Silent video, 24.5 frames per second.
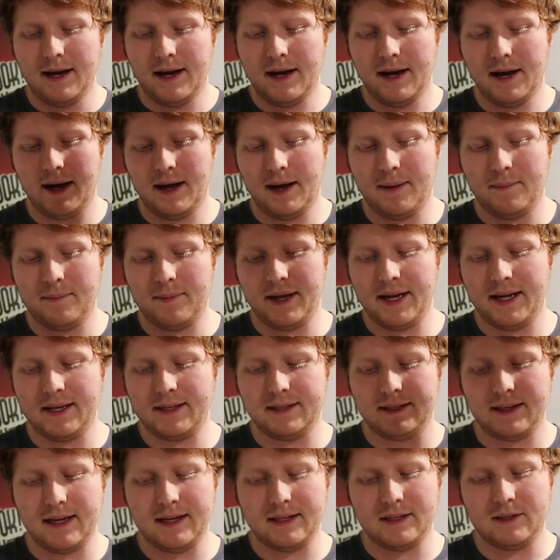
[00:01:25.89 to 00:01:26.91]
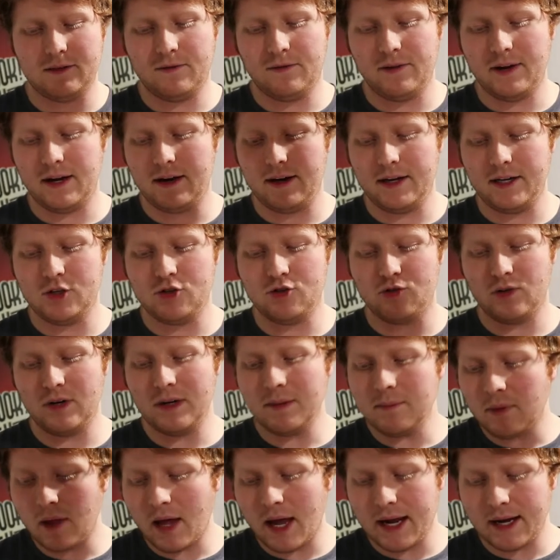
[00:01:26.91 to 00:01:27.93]
Um, it's it's very
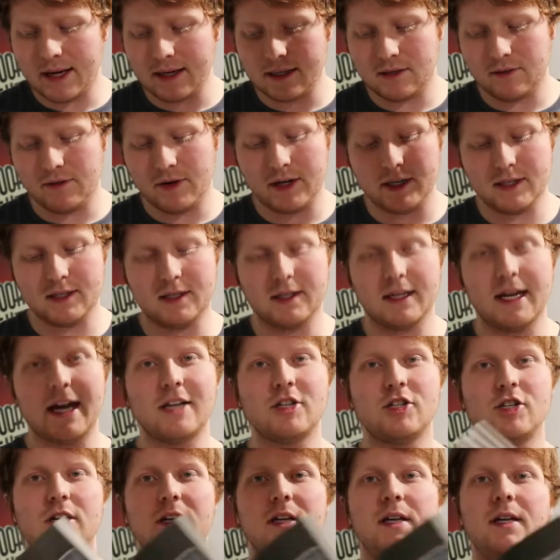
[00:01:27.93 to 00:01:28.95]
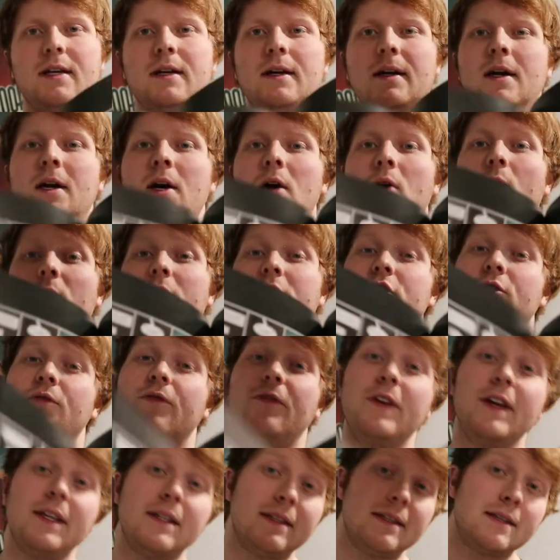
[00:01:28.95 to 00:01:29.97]
dreamlike. It's very sketchy, which
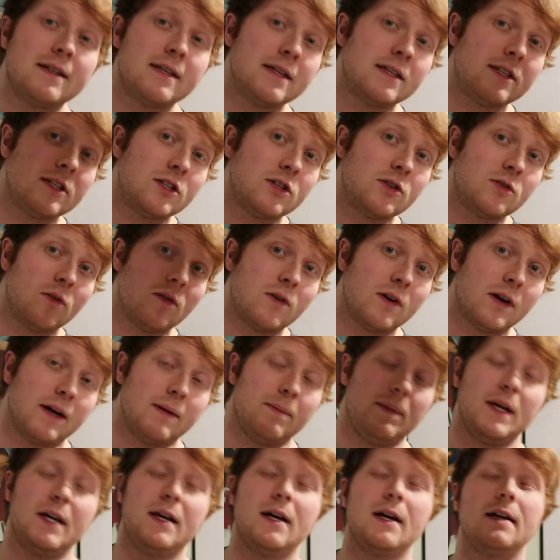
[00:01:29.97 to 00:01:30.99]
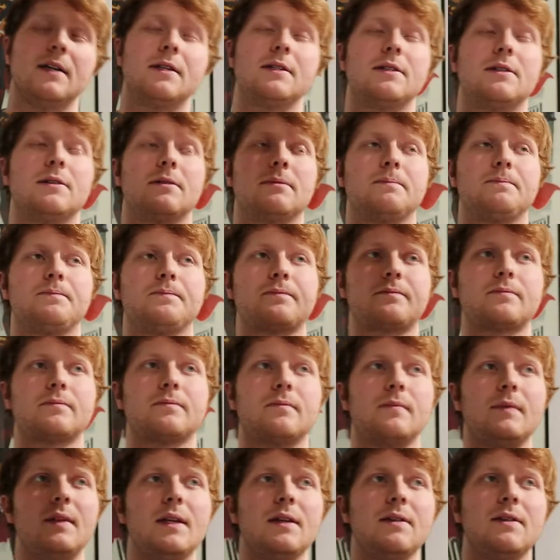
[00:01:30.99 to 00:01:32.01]
fits this story because
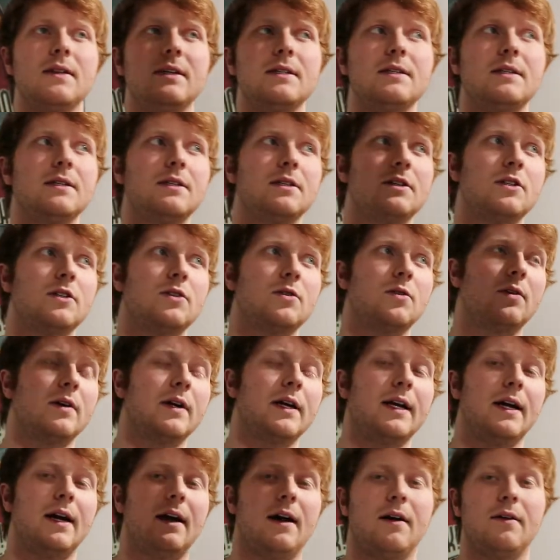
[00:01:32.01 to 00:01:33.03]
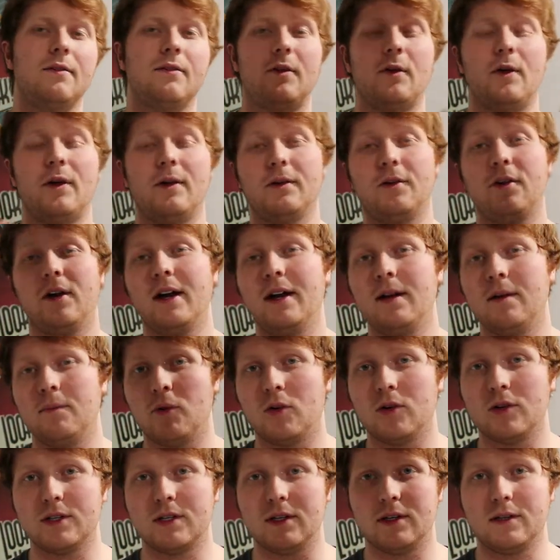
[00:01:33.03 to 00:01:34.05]
this is a story of, well, Grant
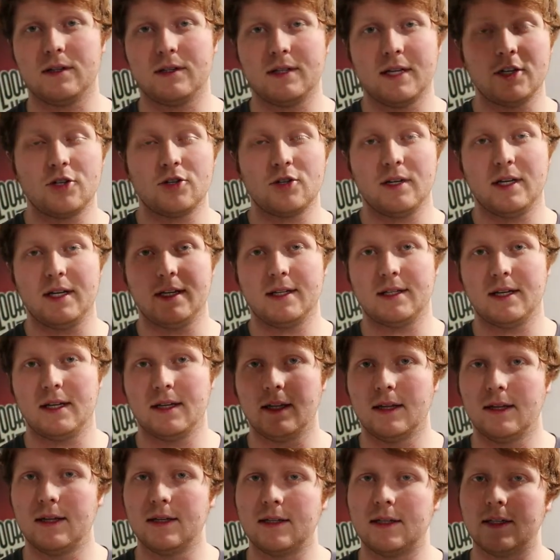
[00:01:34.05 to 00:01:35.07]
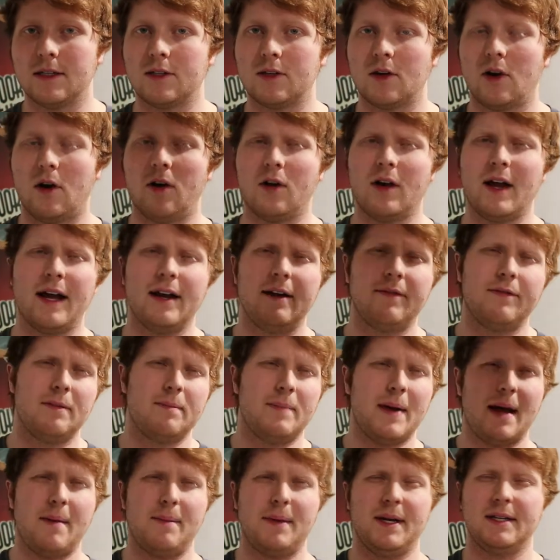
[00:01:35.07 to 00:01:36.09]
Morrison essentially has said that this is all kind of in
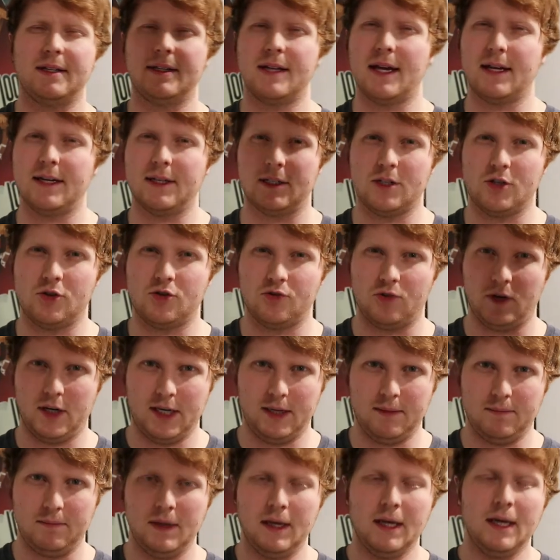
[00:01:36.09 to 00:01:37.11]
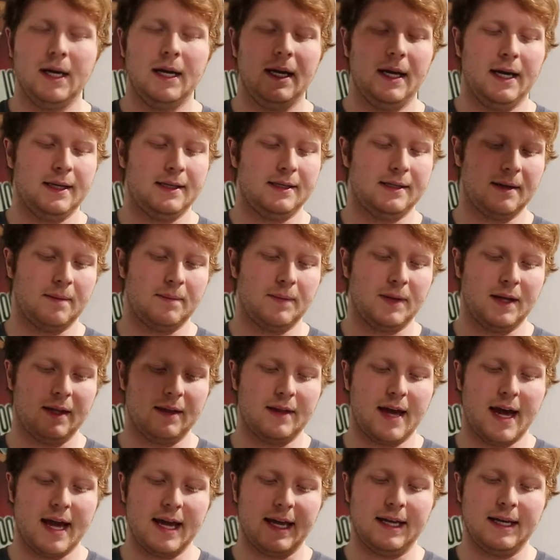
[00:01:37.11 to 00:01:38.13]
Batman's head as a dream. It's
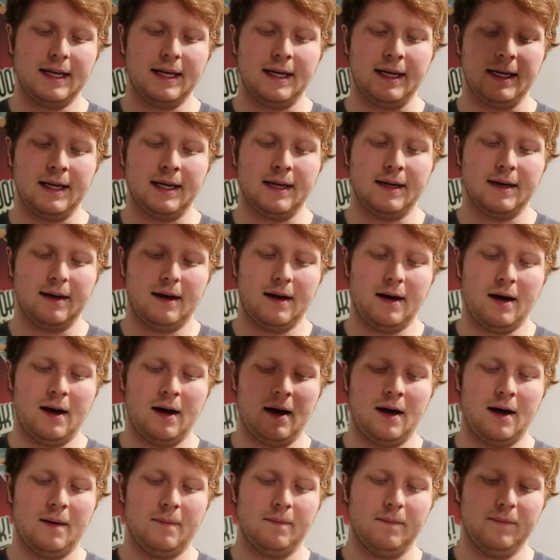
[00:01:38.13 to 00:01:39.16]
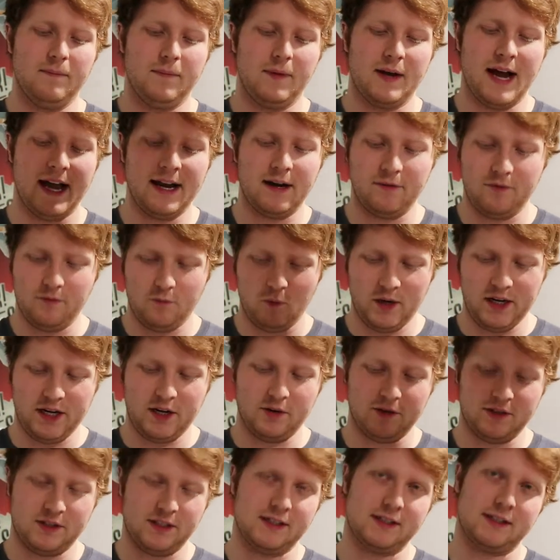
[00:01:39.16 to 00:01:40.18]
something that he um, kind of, when he
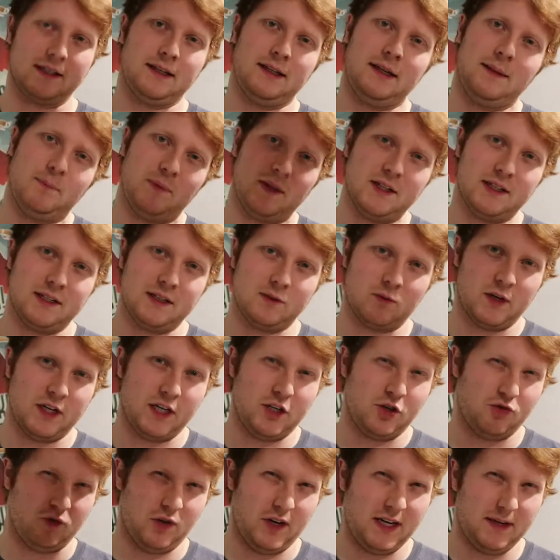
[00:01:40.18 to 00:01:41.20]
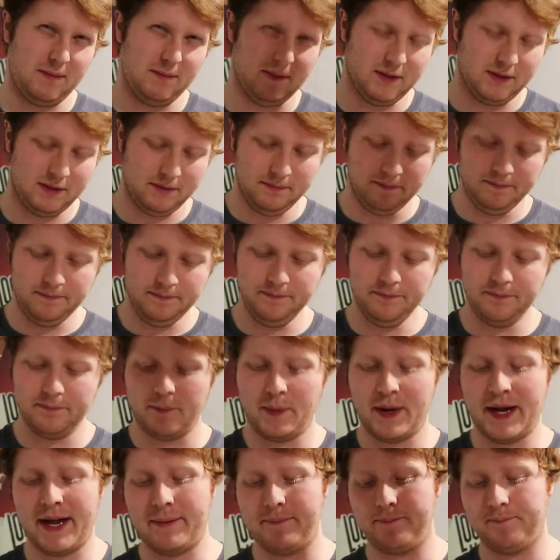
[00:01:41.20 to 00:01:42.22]
goes to sleep, this is what he dreams.
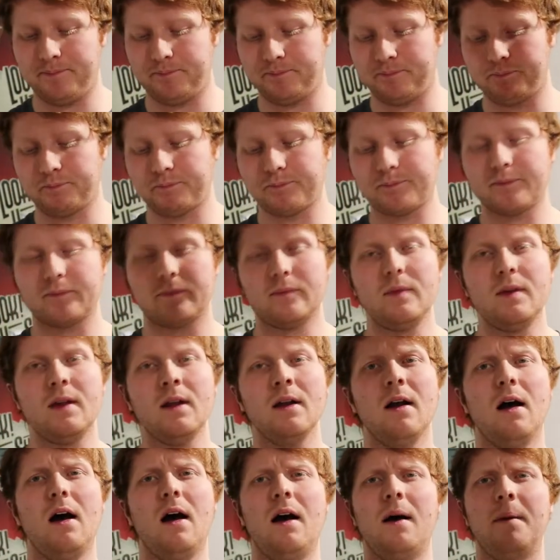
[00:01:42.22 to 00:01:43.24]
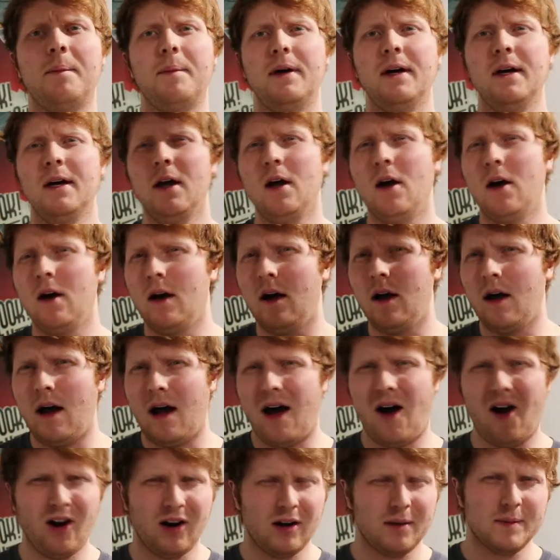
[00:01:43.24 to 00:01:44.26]
But um,
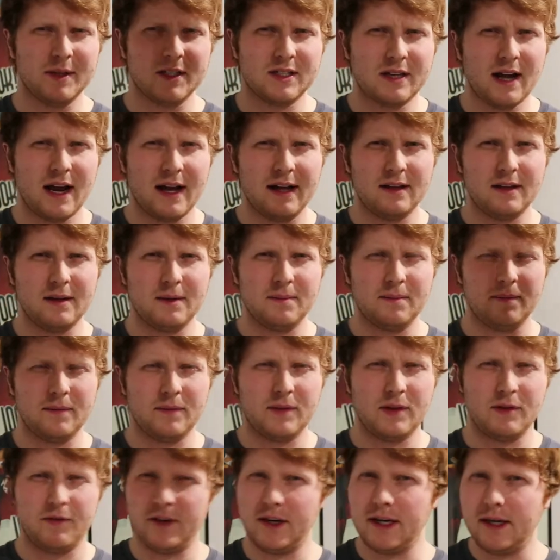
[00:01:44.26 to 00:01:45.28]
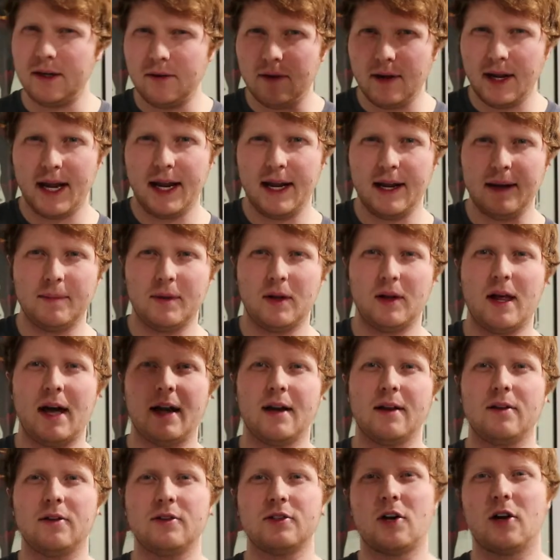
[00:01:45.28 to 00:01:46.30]
Arkham Asylum, the video game, a
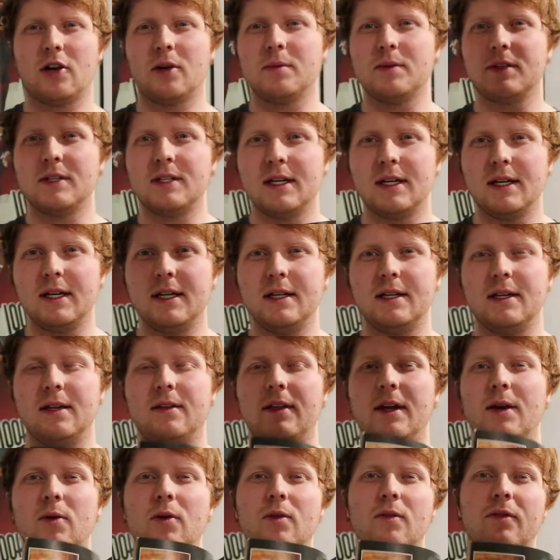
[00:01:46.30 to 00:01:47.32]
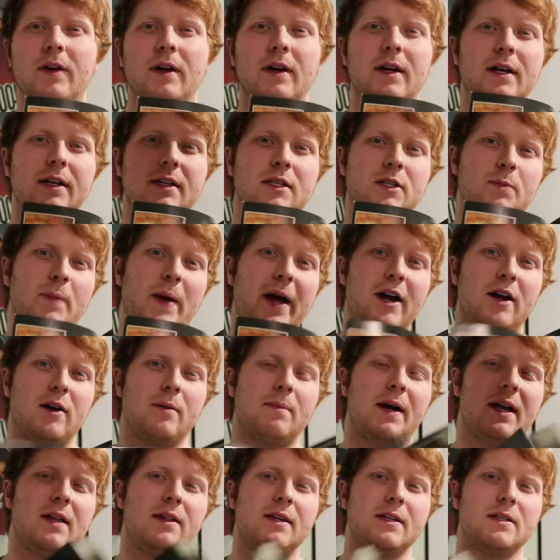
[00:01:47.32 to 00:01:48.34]
lot of those Arkham City, they were very inspired
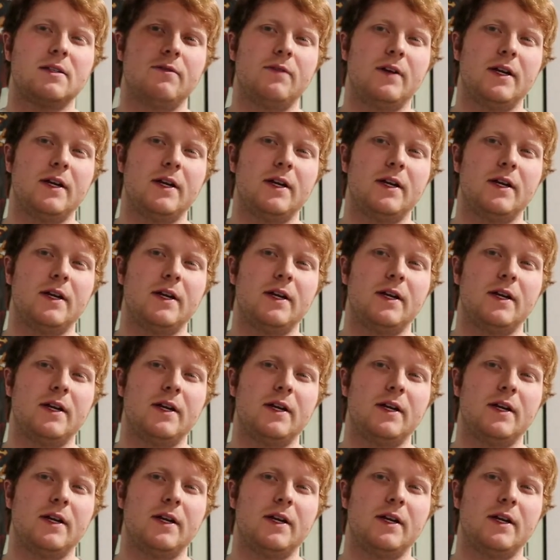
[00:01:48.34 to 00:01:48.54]
by this.